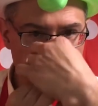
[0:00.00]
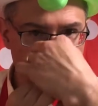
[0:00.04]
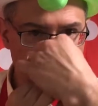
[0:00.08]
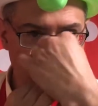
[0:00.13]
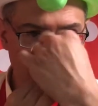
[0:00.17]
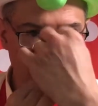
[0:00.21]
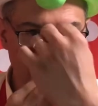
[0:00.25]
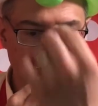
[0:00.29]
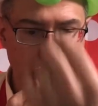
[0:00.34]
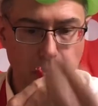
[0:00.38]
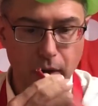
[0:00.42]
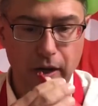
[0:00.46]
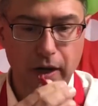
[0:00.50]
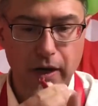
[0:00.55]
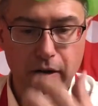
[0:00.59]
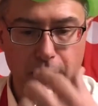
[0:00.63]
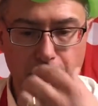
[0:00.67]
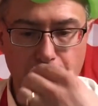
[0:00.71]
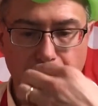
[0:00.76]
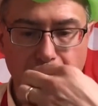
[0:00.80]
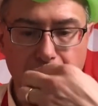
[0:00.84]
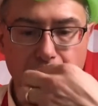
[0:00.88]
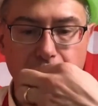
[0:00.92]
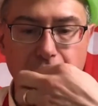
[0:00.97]
and pulling it
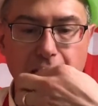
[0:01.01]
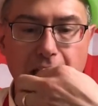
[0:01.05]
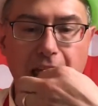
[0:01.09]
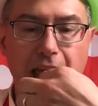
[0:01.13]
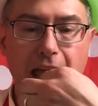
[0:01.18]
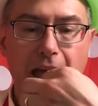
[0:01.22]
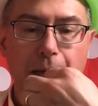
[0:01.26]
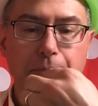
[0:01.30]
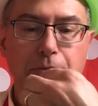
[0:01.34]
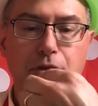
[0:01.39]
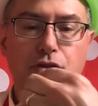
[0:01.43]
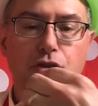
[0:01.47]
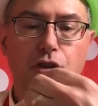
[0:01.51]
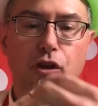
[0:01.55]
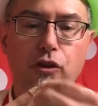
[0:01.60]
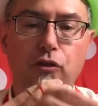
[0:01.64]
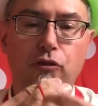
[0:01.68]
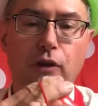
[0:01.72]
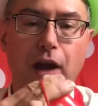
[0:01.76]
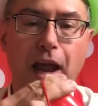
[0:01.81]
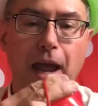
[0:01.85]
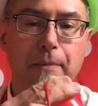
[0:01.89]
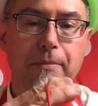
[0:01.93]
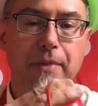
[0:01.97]
around. I'm just going to
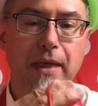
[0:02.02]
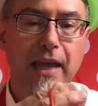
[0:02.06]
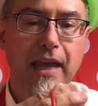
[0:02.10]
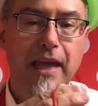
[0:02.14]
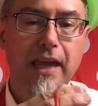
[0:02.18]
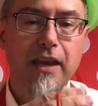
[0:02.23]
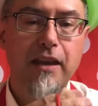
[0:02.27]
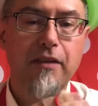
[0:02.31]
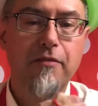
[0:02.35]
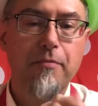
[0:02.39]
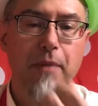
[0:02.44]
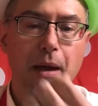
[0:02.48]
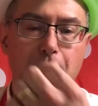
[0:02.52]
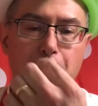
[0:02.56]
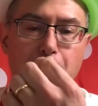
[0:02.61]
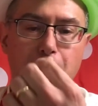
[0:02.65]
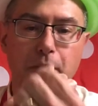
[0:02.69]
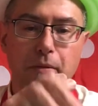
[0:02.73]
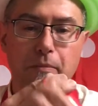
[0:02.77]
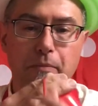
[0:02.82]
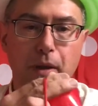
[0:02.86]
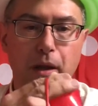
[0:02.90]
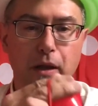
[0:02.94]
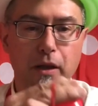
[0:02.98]
grab the end of my
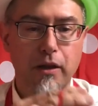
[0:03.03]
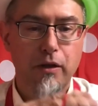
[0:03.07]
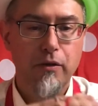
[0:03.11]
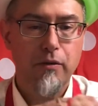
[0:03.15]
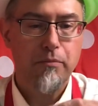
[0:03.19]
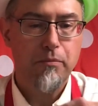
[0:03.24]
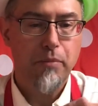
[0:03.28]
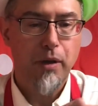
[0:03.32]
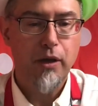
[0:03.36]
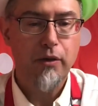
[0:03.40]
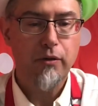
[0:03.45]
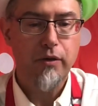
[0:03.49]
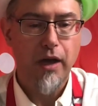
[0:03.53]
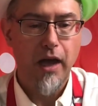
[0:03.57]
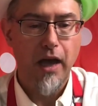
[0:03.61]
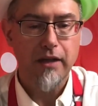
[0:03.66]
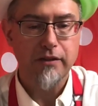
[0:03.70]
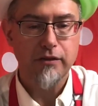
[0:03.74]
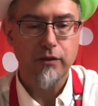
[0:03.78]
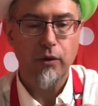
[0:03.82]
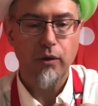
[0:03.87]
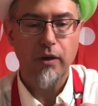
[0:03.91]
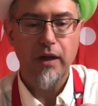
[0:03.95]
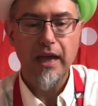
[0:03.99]
balloon
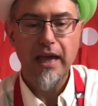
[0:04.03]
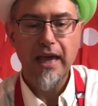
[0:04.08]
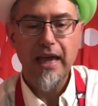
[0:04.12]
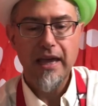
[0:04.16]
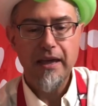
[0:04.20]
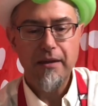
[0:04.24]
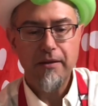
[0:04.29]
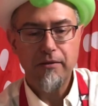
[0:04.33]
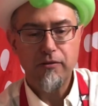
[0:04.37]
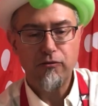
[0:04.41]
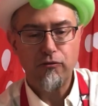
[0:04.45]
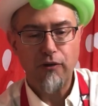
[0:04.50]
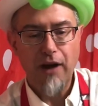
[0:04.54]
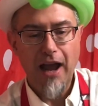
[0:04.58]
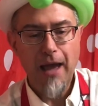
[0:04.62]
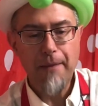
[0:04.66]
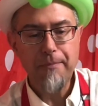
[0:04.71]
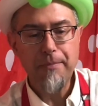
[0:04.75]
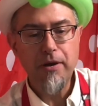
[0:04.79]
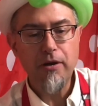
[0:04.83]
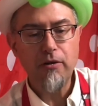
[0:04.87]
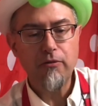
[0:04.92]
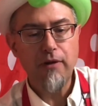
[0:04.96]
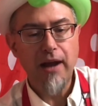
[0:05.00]
nozzle,
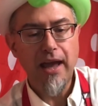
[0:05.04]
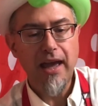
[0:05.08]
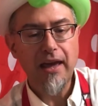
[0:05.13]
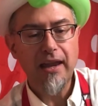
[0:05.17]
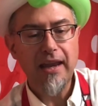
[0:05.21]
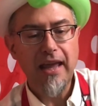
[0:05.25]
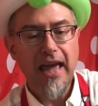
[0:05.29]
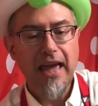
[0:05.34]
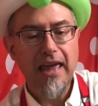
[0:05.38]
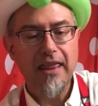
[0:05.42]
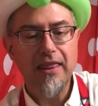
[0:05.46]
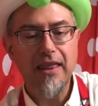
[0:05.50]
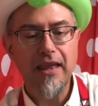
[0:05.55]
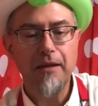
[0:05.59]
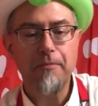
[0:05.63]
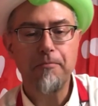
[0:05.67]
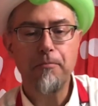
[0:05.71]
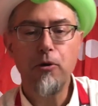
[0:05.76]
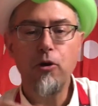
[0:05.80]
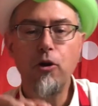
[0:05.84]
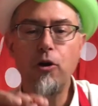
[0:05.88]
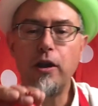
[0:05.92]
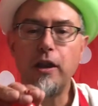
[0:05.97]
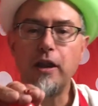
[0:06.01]
wrap it around, and then
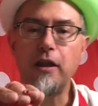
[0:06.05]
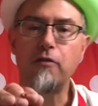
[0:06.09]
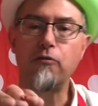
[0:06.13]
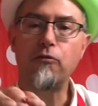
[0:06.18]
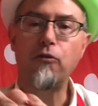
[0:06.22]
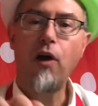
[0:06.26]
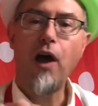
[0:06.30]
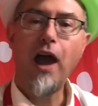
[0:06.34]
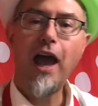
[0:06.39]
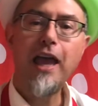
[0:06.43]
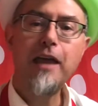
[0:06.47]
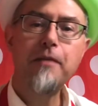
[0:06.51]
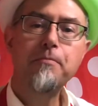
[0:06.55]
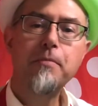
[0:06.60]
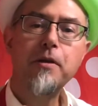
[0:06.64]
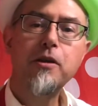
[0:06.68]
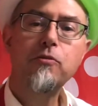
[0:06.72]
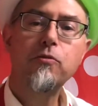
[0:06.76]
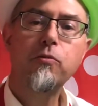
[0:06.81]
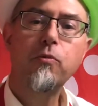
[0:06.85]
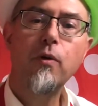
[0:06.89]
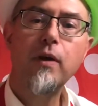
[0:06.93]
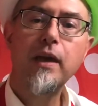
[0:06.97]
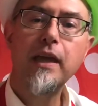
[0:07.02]
put it right
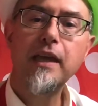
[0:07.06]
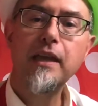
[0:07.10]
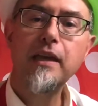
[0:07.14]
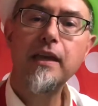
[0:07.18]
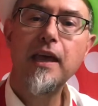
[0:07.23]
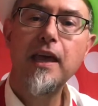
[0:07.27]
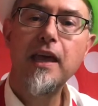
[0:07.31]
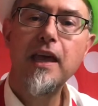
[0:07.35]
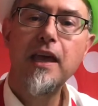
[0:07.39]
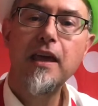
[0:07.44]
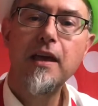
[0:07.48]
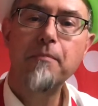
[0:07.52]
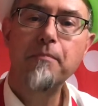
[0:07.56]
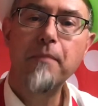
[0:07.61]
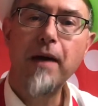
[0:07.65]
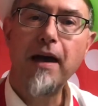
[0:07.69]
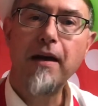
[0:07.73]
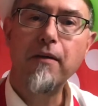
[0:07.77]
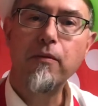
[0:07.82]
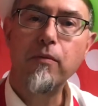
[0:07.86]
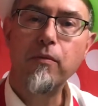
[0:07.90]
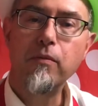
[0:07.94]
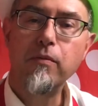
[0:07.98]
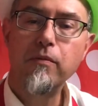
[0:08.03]
between my
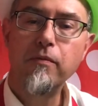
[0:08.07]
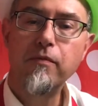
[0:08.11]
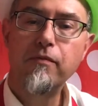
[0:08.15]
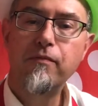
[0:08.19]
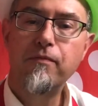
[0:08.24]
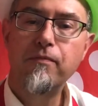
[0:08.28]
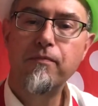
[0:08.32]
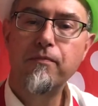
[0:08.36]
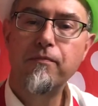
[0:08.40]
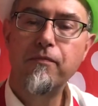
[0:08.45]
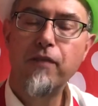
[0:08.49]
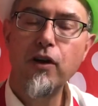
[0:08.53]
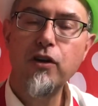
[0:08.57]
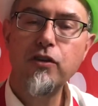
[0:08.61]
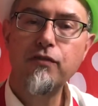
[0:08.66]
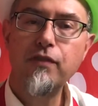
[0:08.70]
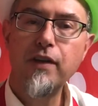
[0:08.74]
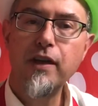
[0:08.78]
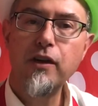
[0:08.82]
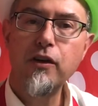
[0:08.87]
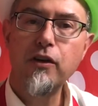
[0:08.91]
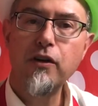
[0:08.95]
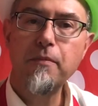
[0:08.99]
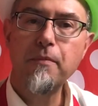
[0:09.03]
first
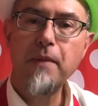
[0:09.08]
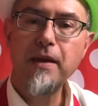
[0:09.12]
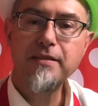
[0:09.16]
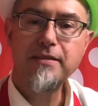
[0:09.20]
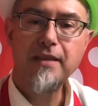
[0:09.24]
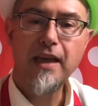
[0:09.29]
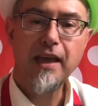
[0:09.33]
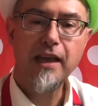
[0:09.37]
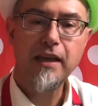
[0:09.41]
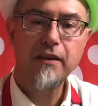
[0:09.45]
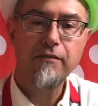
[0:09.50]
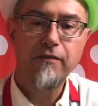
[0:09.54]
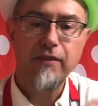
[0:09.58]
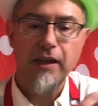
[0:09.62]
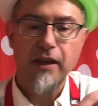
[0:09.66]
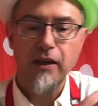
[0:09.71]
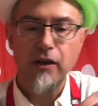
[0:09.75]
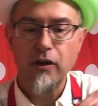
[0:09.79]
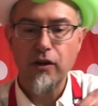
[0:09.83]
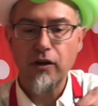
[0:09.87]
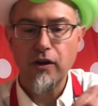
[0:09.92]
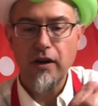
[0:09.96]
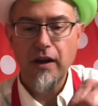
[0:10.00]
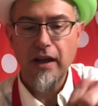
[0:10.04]
finger and my second
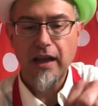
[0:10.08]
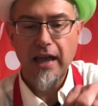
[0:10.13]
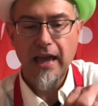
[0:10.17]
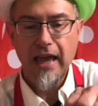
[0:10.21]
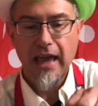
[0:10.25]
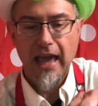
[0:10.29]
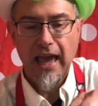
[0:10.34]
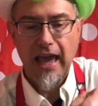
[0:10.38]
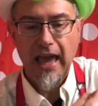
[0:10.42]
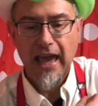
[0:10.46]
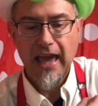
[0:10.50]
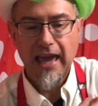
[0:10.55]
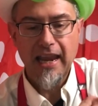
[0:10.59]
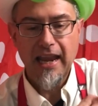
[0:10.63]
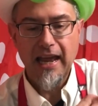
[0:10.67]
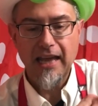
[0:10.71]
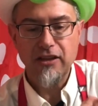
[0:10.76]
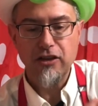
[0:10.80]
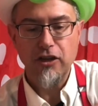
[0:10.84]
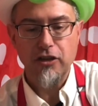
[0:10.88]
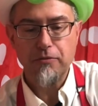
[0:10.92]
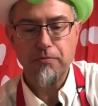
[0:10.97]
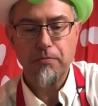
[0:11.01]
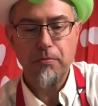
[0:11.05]
finger, and I
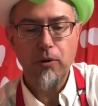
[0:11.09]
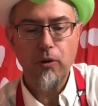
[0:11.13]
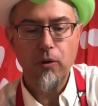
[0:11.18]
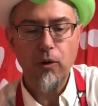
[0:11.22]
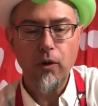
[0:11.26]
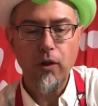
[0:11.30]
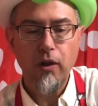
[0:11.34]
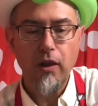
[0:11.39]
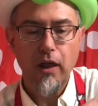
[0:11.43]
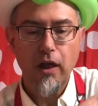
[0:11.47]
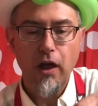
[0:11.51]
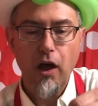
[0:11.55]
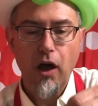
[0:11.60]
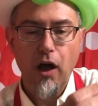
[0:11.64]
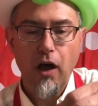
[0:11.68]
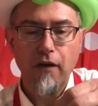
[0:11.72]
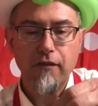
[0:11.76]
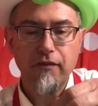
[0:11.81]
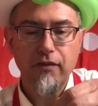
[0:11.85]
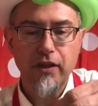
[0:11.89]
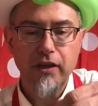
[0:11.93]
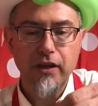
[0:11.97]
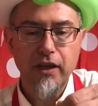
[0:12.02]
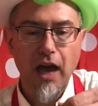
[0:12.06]
just pull
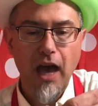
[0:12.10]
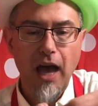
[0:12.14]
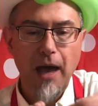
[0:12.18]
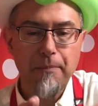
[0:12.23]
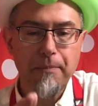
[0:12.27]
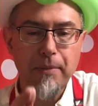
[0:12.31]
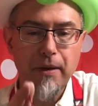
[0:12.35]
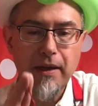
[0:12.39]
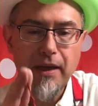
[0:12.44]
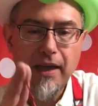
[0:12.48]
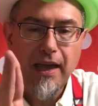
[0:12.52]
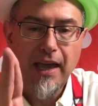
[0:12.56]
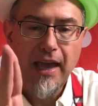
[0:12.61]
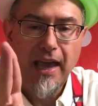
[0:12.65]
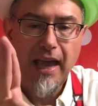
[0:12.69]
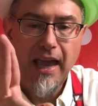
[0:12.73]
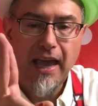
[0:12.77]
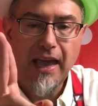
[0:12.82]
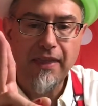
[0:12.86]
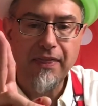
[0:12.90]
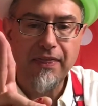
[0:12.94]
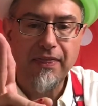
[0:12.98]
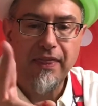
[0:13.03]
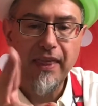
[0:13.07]
off the top,
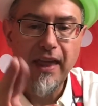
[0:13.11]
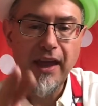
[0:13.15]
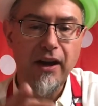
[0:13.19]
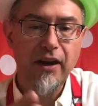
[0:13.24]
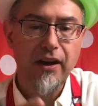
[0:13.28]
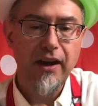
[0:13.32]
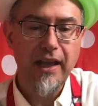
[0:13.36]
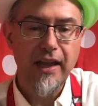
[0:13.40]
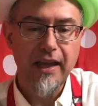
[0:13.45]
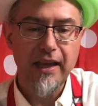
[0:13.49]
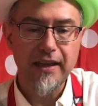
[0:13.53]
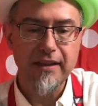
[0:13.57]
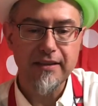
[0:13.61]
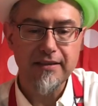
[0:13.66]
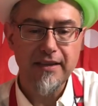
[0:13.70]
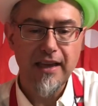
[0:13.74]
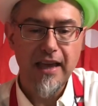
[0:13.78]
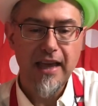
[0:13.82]
and there it is.